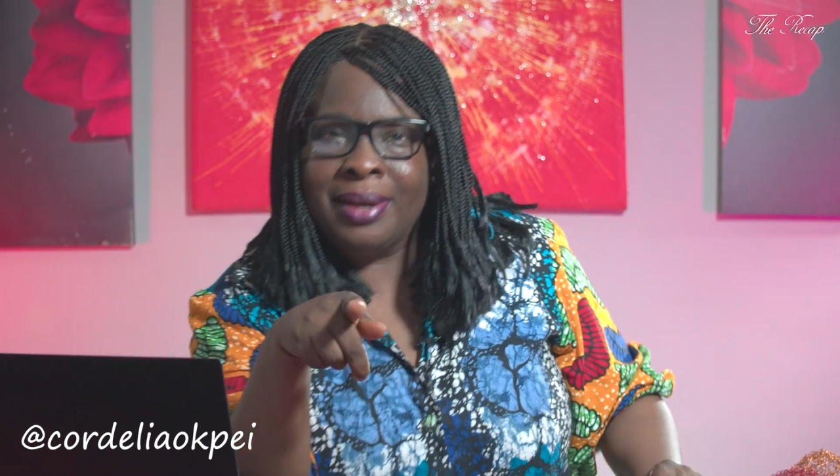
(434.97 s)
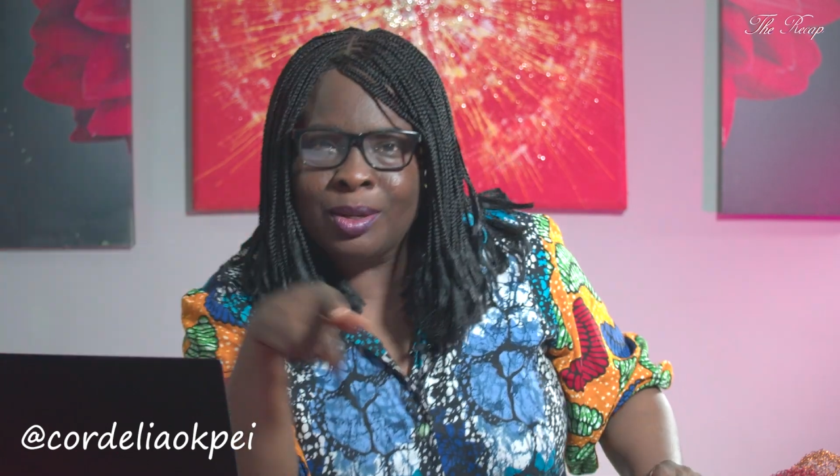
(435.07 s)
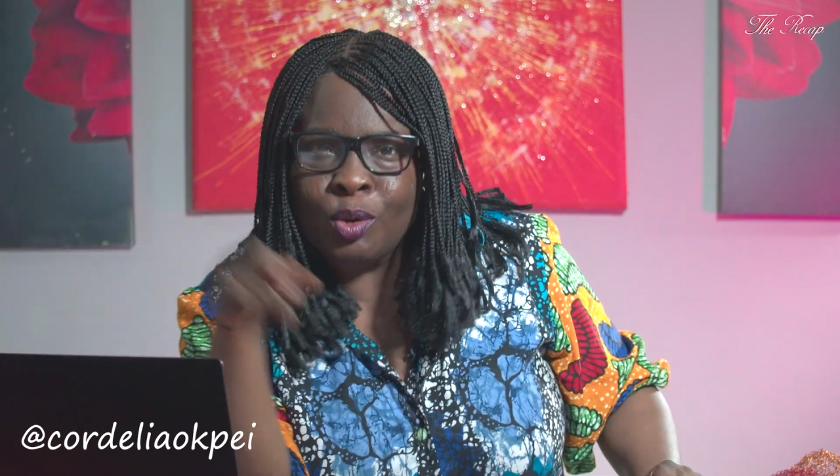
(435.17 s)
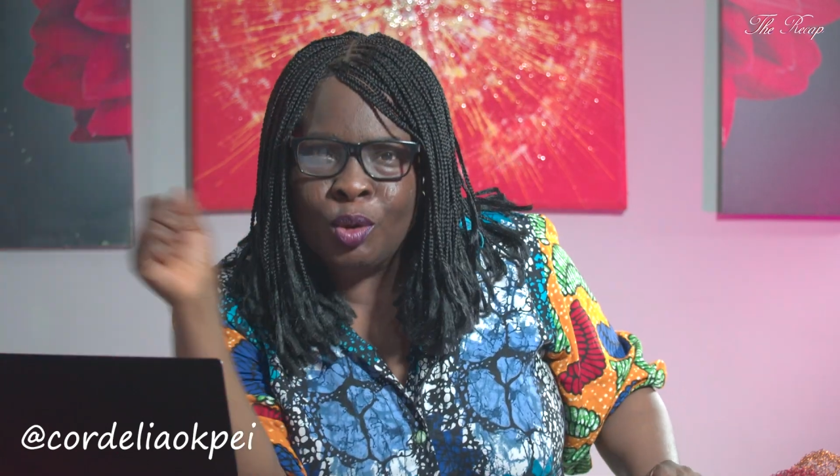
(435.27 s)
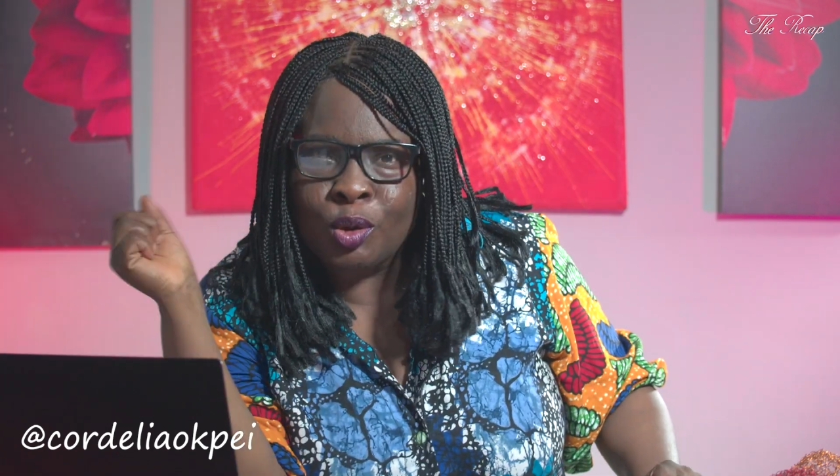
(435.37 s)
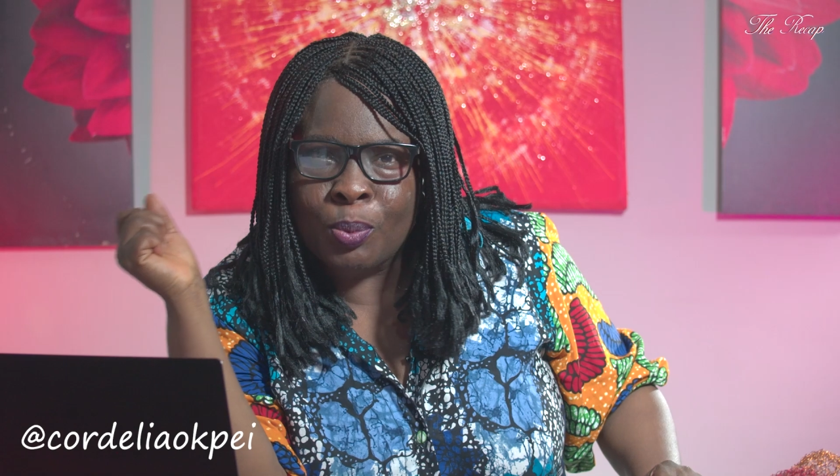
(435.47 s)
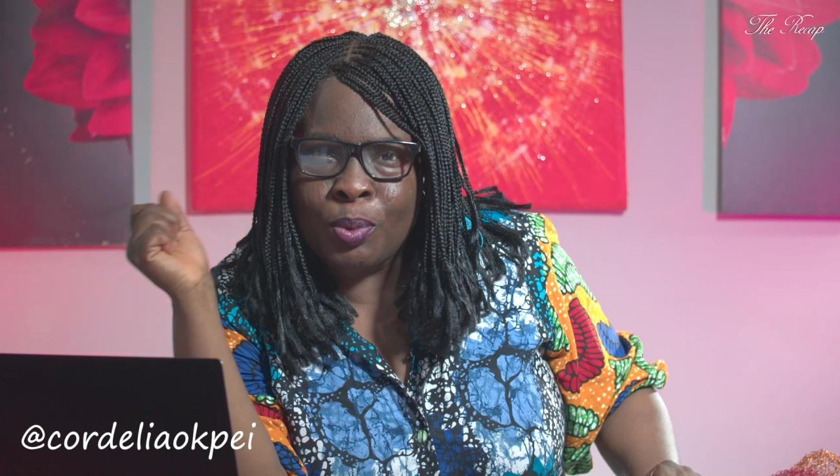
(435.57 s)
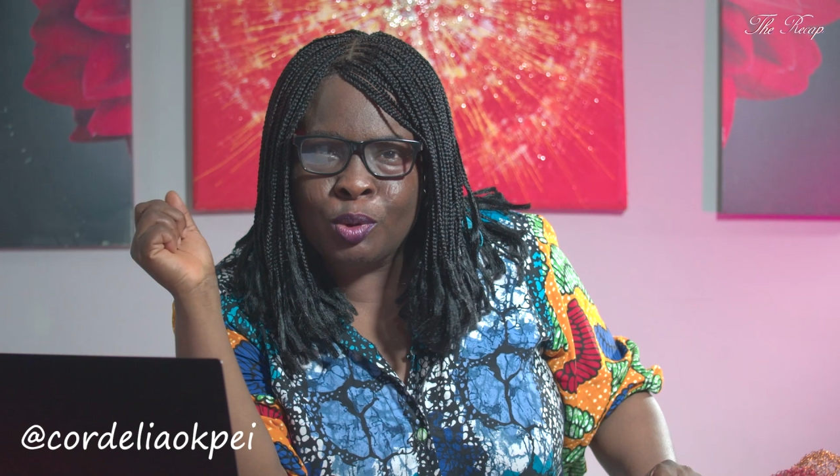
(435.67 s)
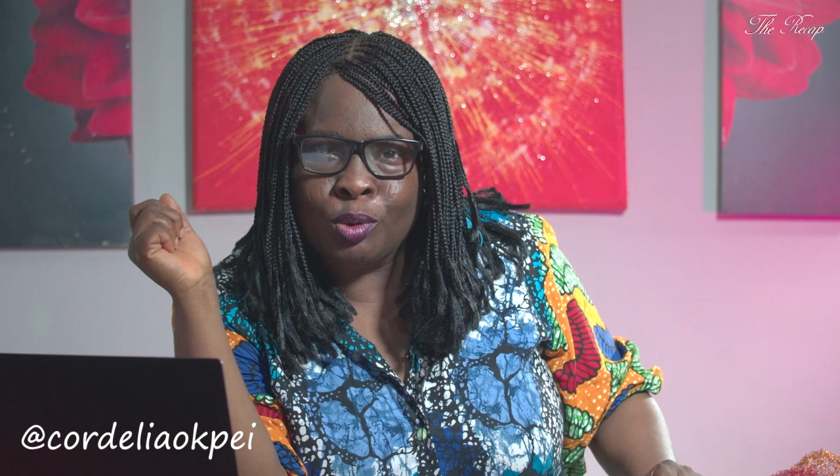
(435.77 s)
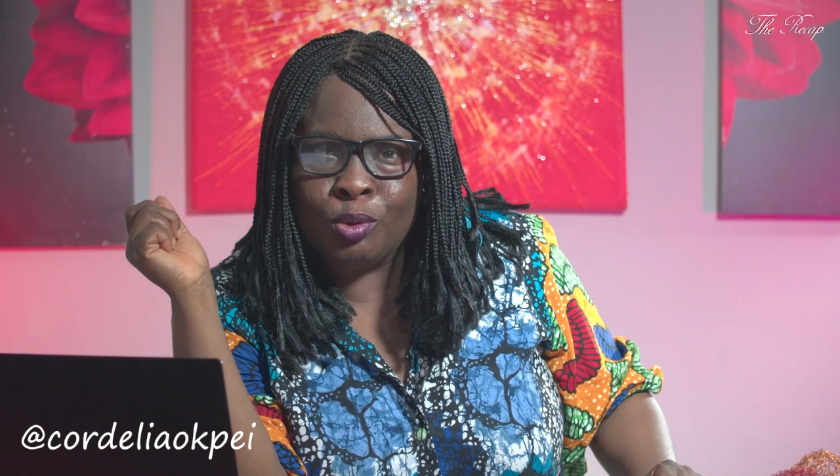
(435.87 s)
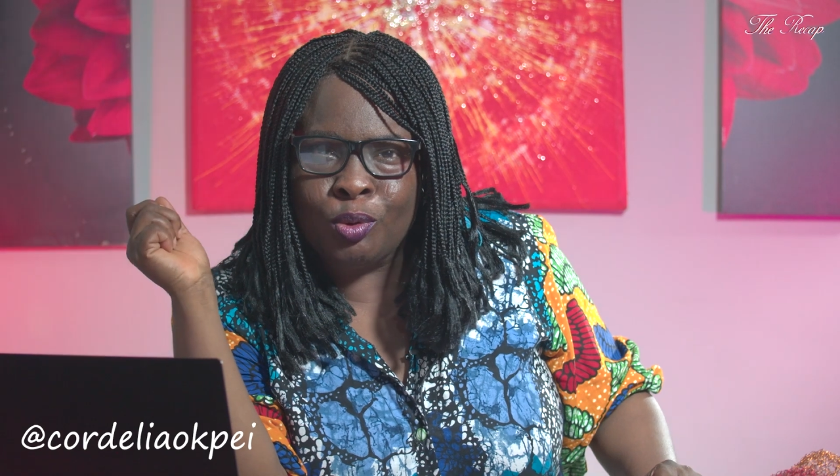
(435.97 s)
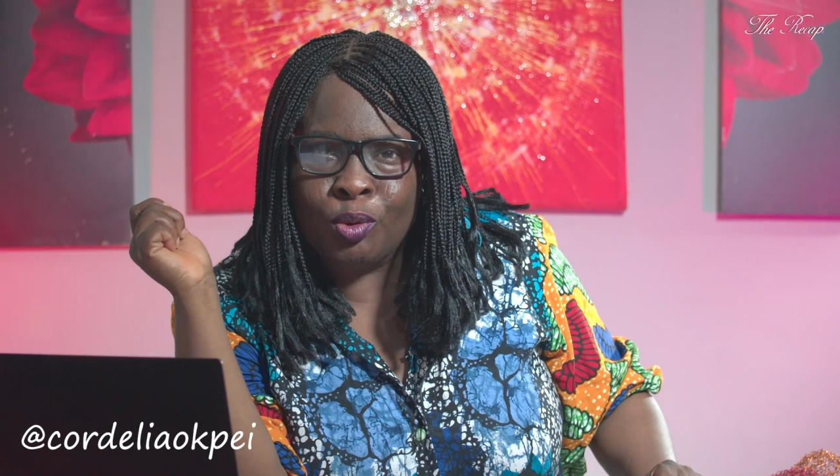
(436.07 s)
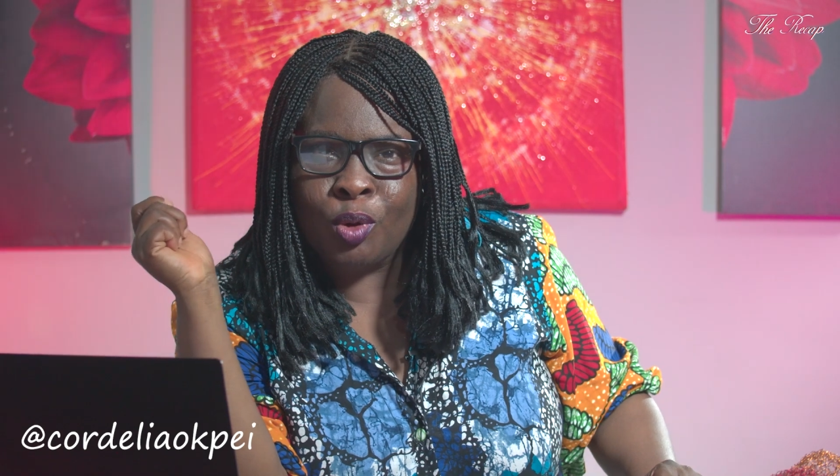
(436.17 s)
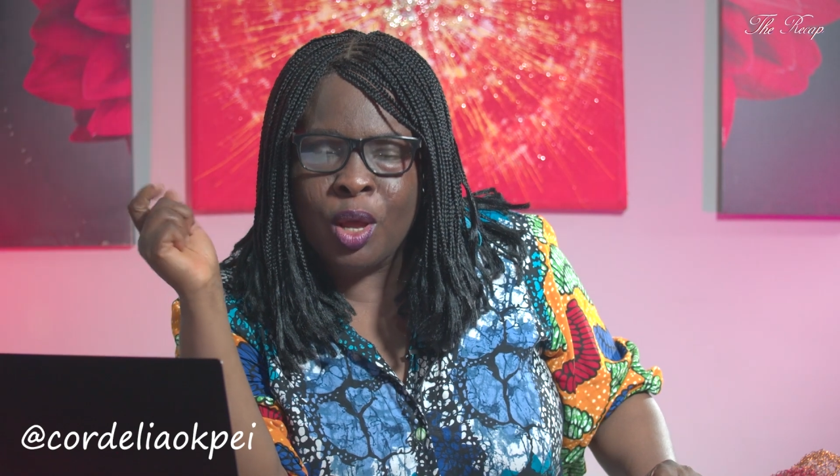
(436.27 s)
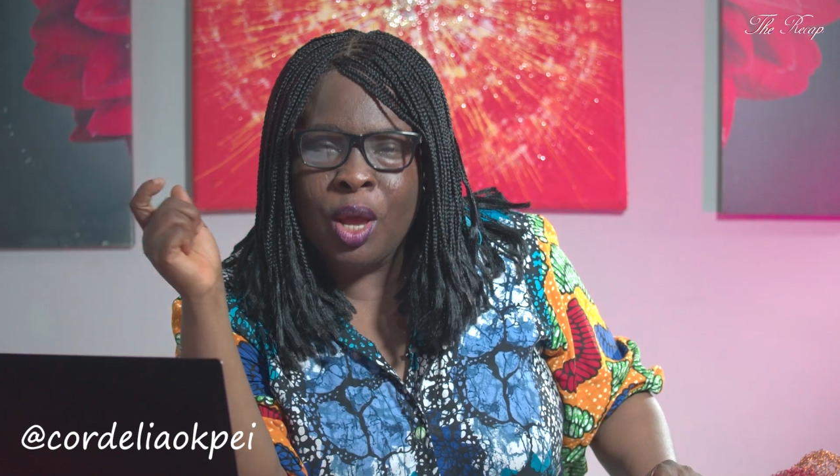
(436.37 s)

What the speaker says: And so you're supposed to do.